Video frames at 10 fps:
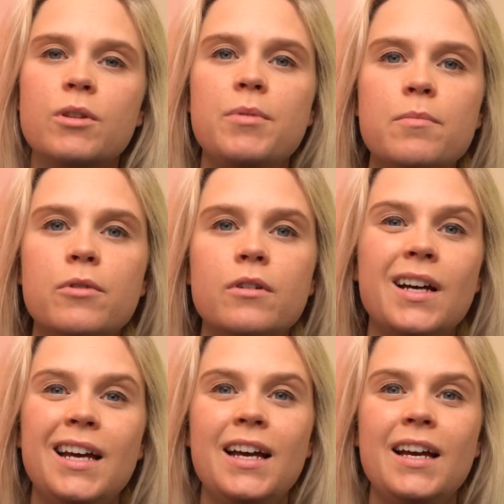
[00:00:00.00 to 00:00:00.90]
people
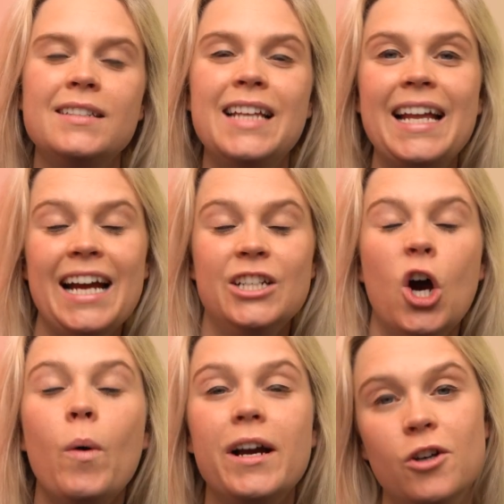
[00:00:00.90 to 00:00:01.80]
that I
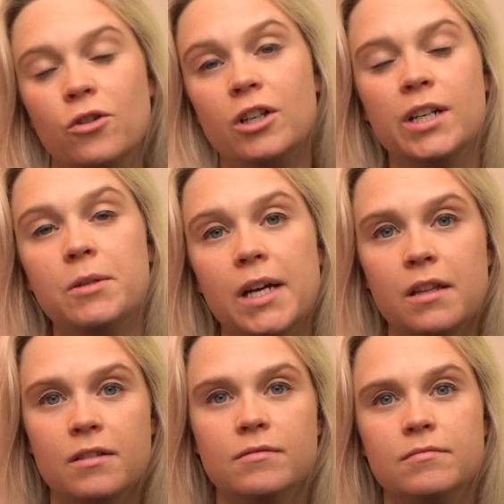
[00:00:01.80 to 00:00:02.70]
know I don't agree with